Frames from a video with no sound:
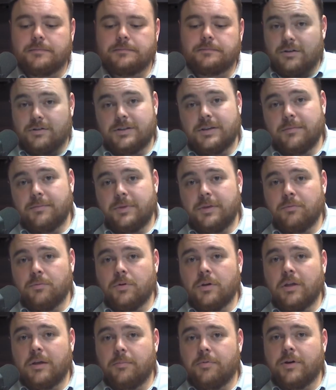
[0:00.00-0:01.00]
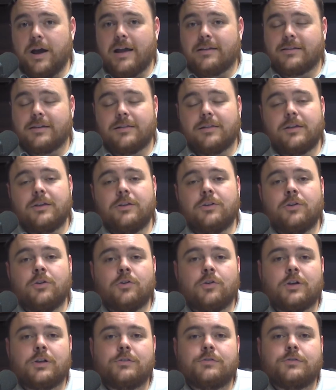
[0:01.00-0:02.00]
Here's something really practically
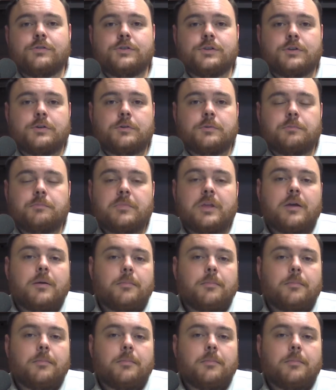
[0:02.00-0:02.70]
you can do.